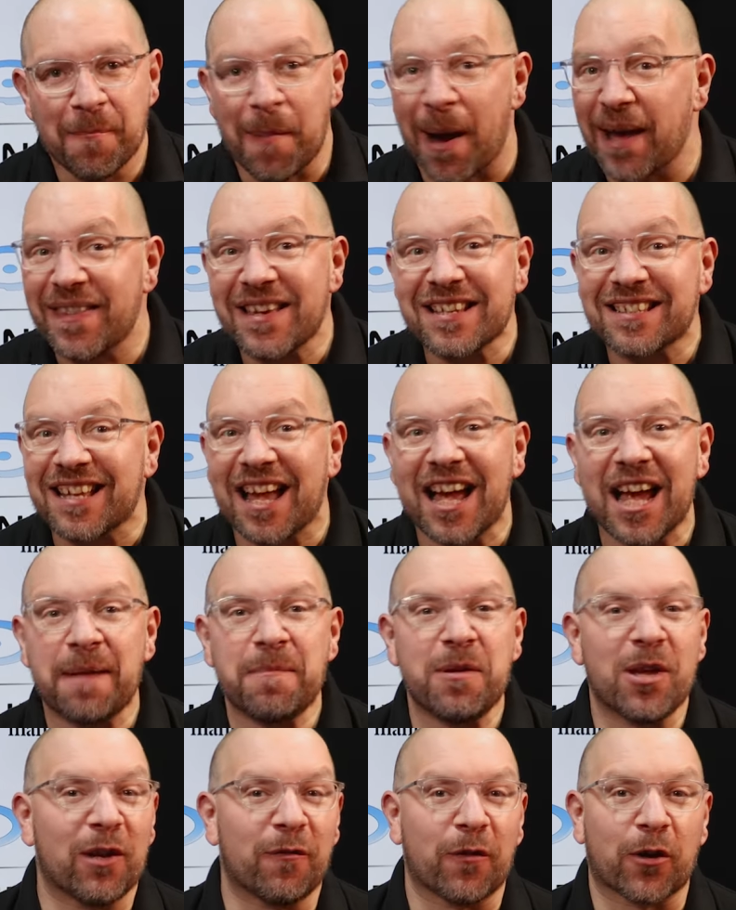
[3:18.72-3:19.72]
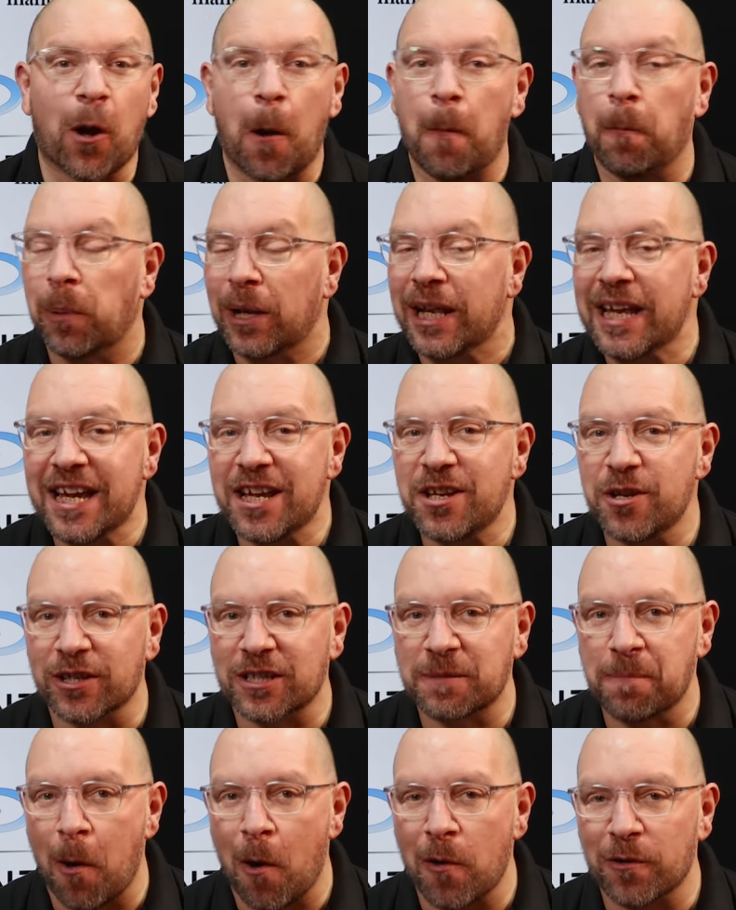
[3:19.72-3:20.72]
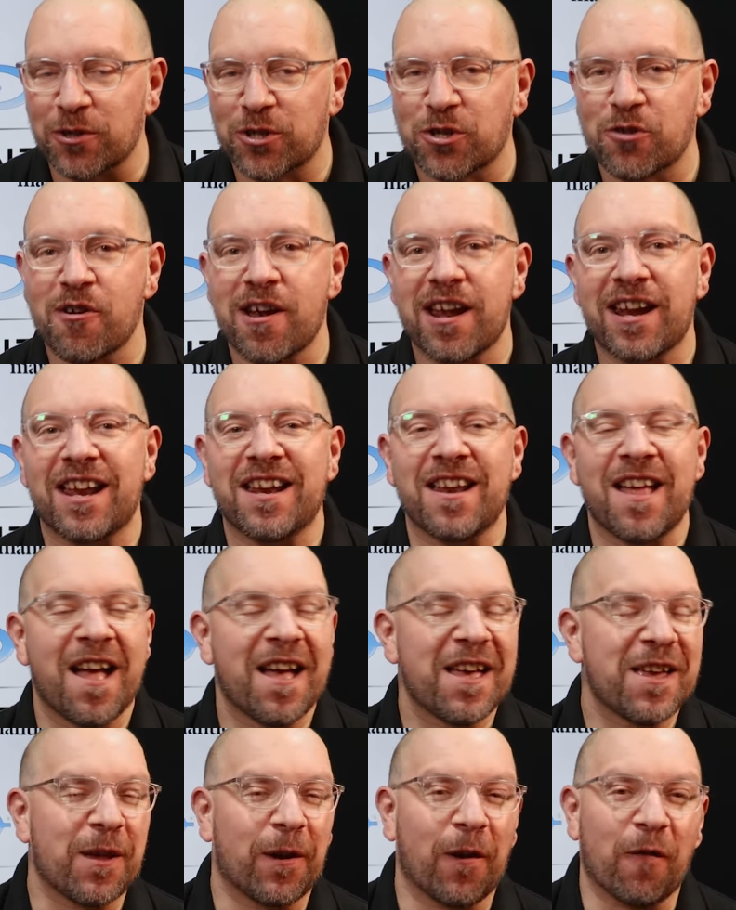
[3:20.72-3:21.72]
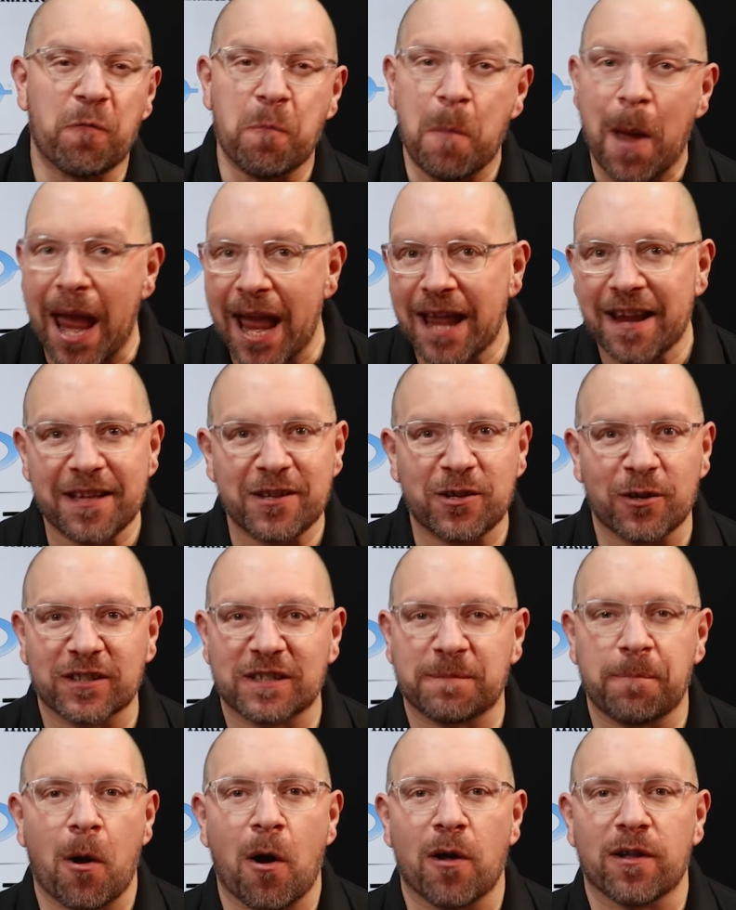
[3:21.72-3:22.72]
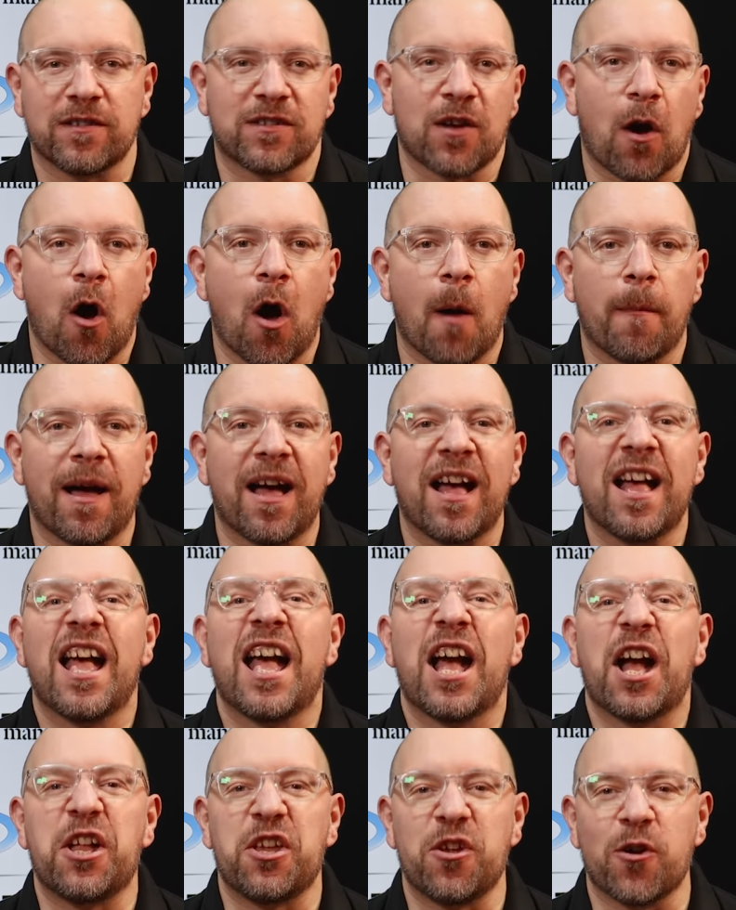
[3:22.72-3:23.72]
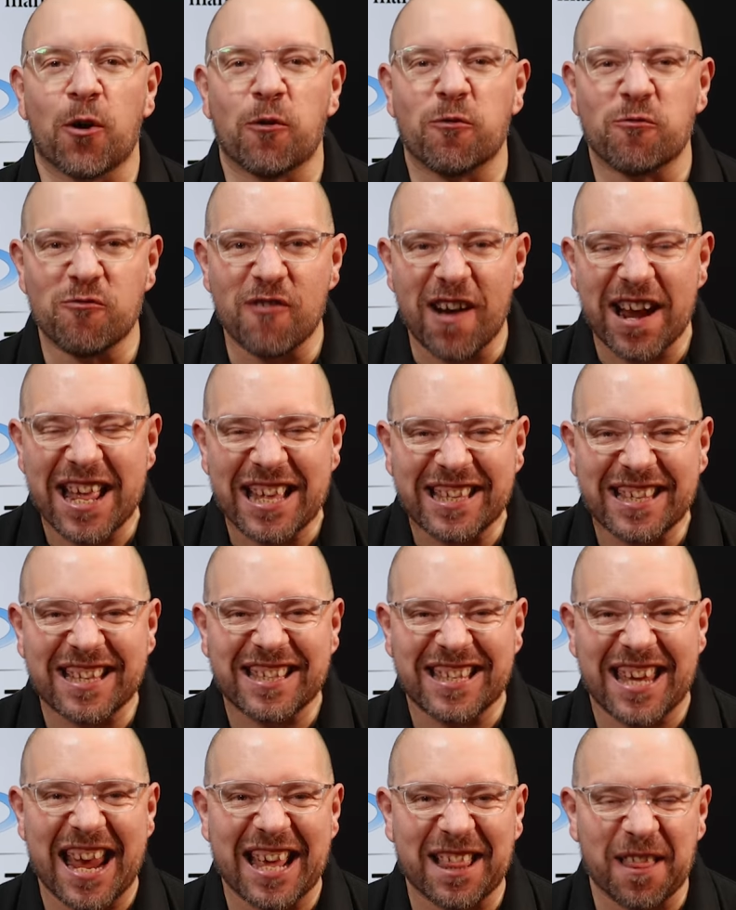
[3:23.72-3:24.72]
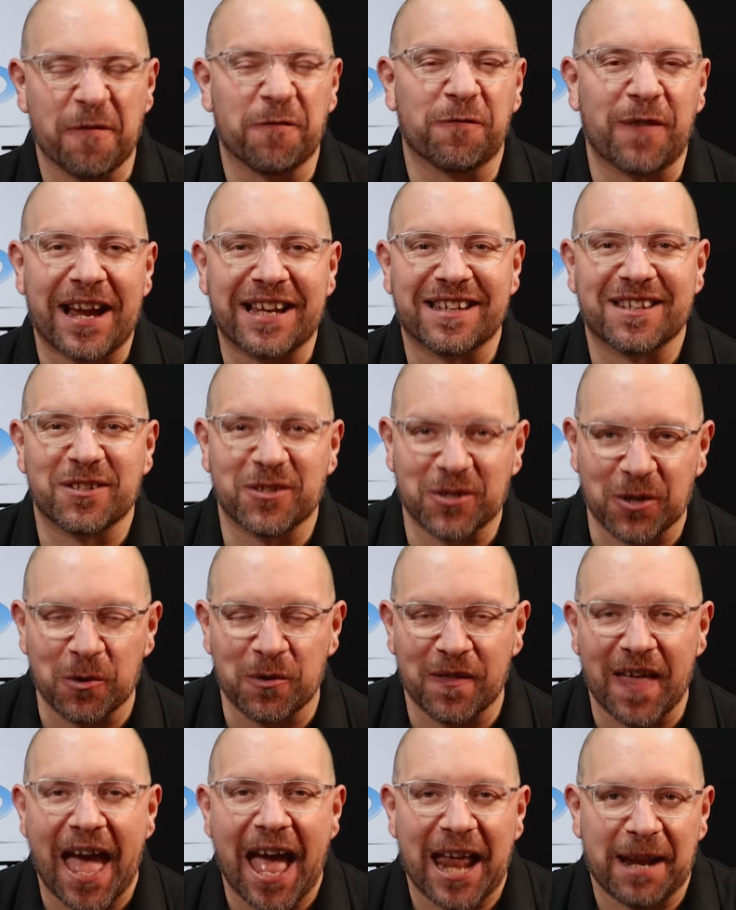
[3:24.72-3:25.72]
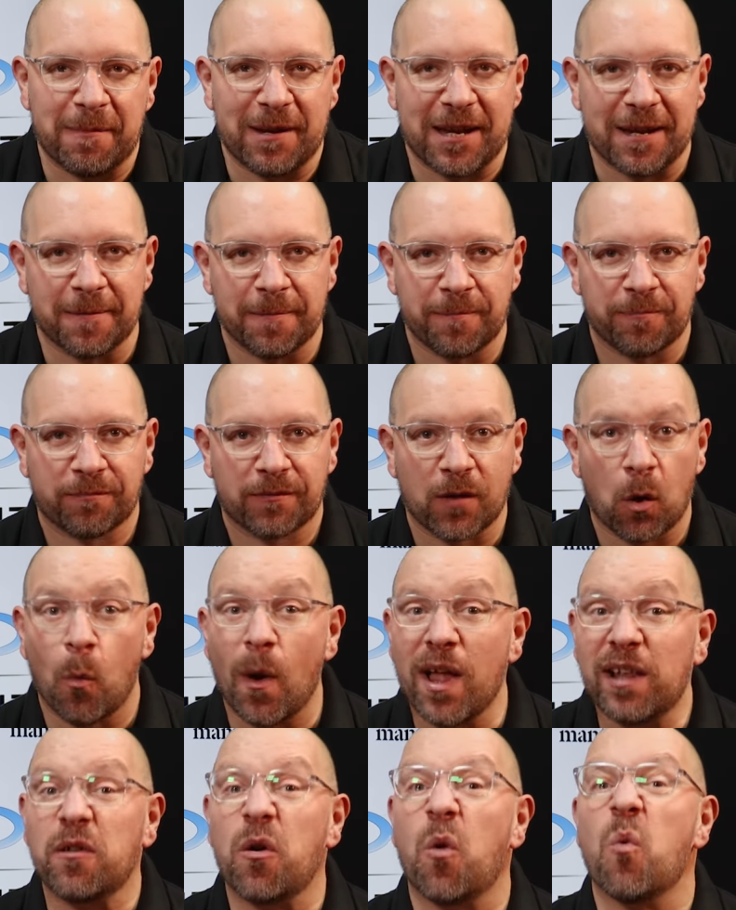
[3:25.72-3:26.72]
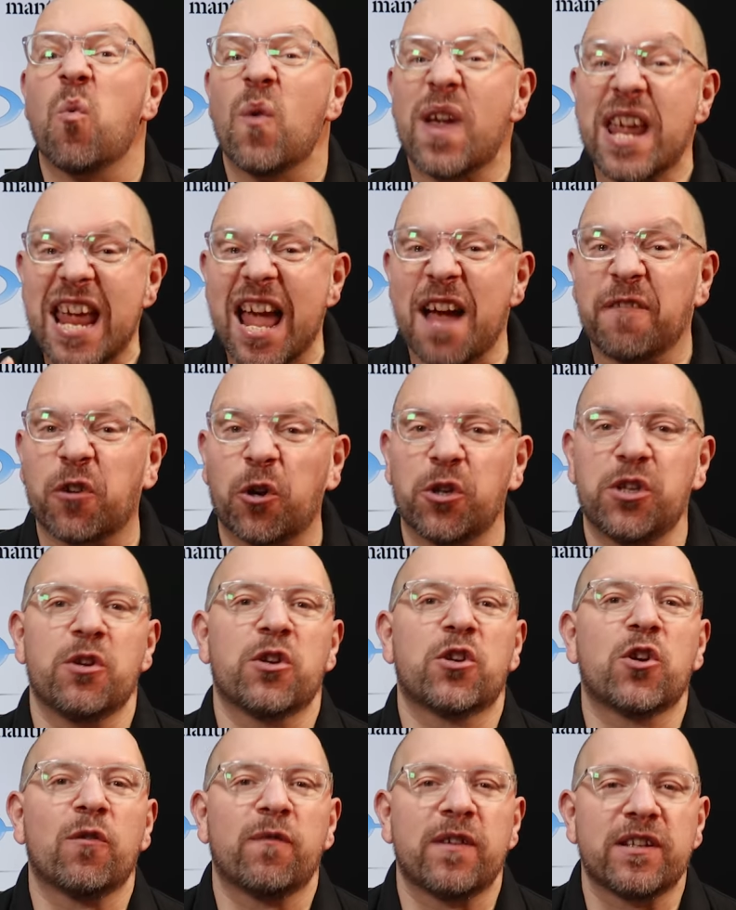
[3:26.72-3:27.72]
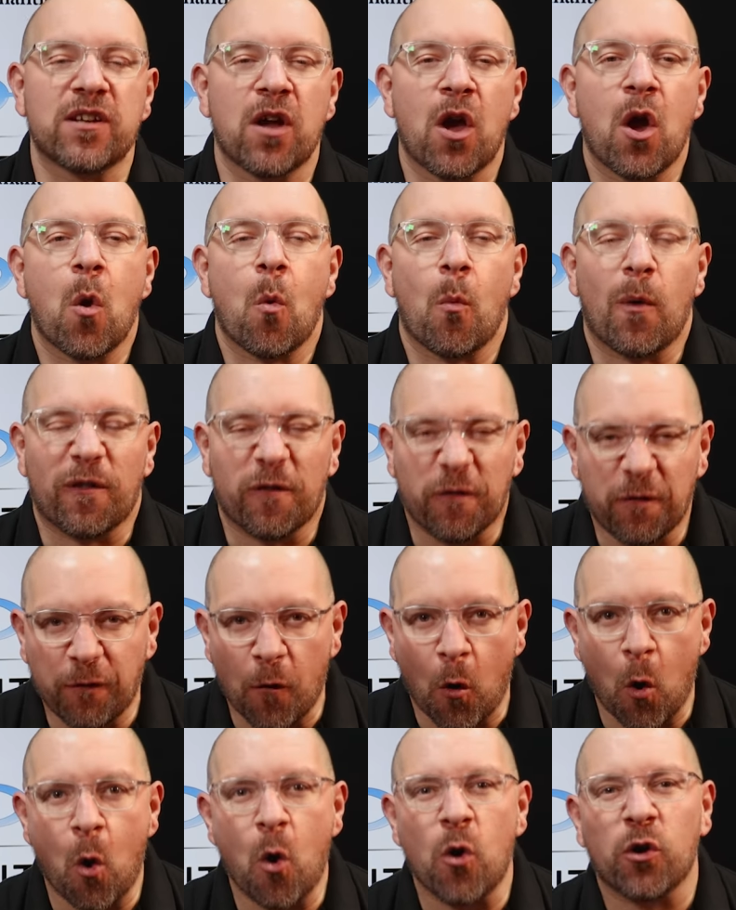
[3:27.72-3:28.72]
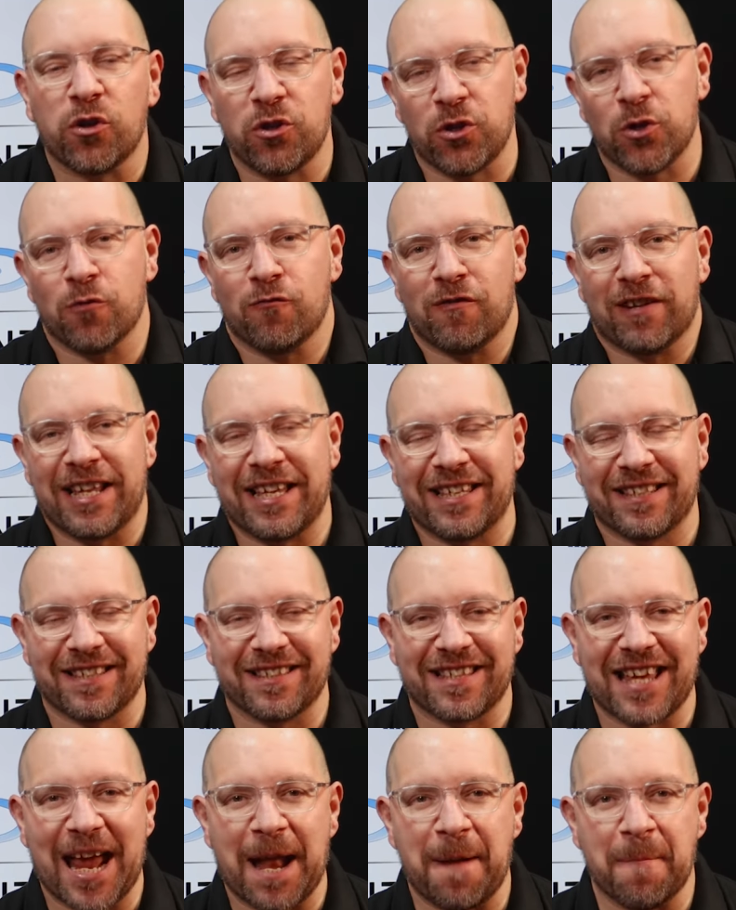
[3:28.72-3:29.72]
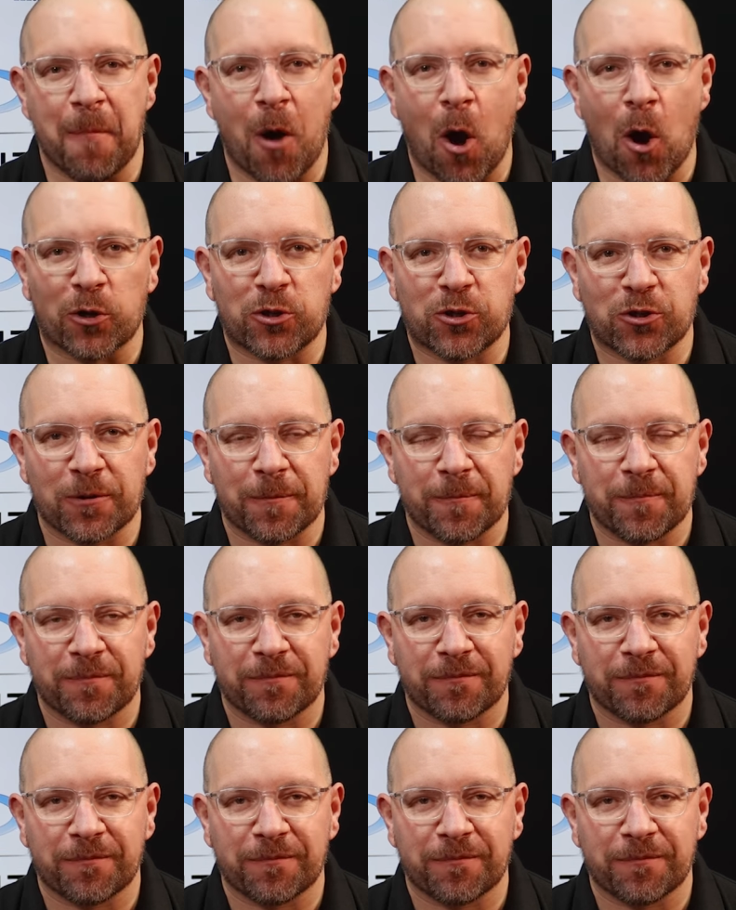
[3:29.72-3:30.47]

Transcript: By this time you'll have completed your Spartan training, you'll have painted your Spartan's armour, and you're ready to take the fight to the enemy. Well, we have got you covered with four new releases in March.